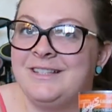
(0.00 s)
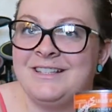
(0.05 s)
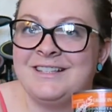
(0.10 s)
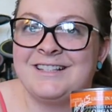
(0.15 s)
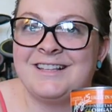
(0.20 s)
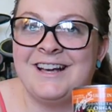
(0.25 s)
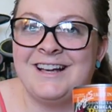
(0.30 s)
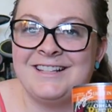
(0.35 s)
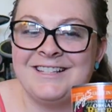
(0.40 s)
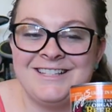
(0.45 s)

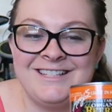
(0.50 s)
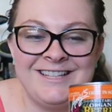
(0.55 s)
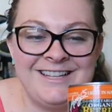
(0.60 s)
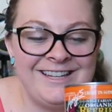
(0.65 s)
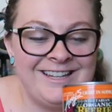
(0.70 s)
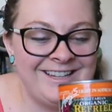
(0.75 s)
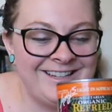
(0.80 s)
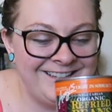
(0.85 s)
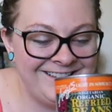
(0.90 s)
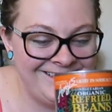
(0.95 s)

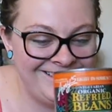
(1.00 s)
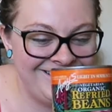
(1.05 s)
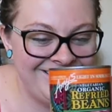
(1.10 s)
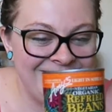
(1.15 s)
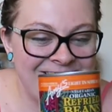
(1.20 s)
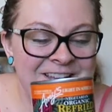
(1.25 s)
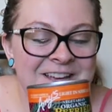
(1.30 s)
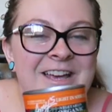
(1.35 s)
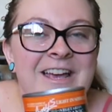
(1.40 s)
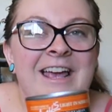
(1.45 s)
disgusting.
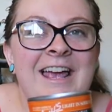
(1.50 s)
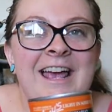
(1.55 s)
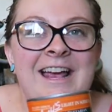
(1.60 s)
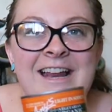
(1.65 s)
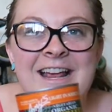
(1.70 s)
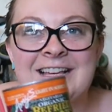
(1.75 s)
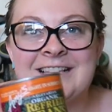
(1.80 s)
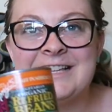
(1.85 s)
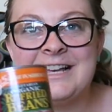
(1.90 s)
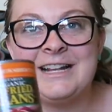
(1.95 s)

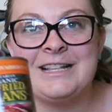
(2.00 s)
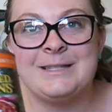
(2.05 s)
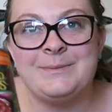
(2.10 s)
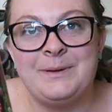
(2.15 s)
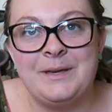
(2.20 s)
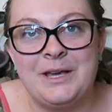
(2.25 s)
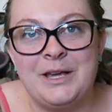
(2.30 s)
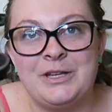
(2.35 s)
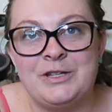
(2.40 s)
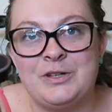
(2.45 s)
and I said it's
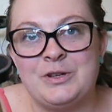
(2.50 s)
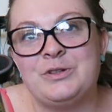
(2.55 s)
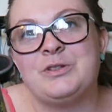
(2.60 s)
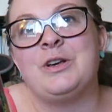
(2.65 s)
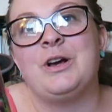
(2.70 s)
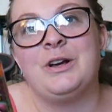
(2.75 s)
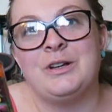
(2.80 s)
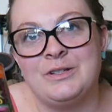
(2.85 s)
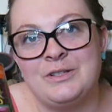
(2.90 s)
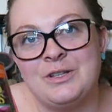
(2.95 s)
because your
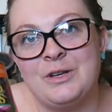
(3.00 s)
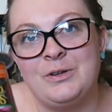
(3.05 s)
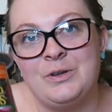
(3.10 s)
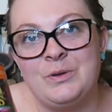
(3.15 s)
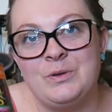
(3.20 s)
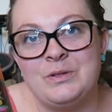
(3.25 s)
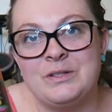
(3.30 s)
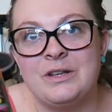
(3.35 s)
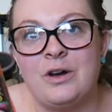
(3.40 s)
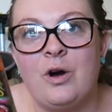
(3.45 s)
tongue's so
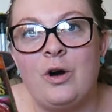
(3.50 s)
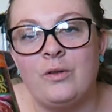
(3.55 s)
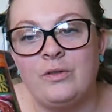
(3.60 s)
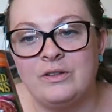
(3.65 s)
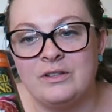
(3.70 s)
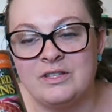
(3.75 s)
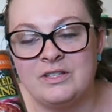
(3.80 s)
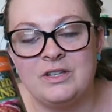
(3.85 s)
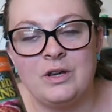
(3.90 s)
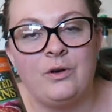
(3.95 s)
used to all
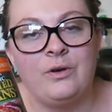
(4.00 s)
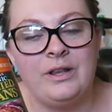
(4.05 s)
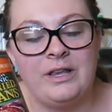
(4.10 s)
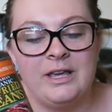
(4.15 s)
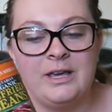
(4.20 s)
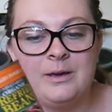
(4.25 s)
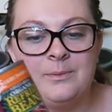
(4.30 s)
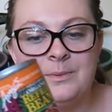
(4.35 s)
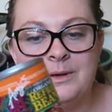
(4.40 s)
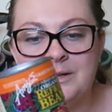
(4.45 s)
the
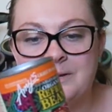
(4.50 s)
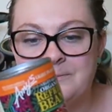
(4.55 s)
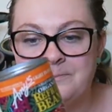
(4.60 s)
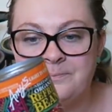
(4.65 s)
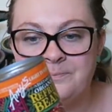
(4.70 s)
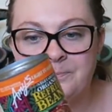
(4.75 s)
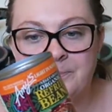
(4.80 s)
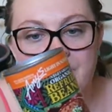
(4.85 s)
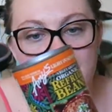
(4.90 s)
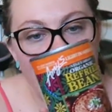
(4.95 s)
sodium and
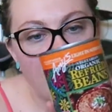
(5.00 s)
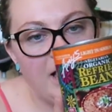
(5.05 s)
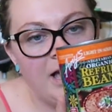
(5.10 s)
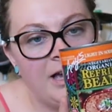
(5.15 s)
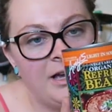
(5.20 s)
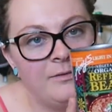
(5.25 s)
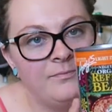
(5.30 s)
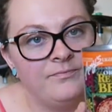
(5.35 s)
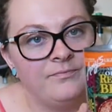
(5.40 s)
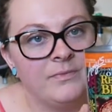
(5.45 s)

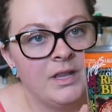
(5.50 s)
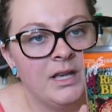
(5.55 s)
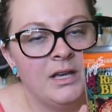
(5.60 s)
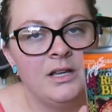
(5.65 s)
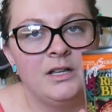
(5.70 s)
um,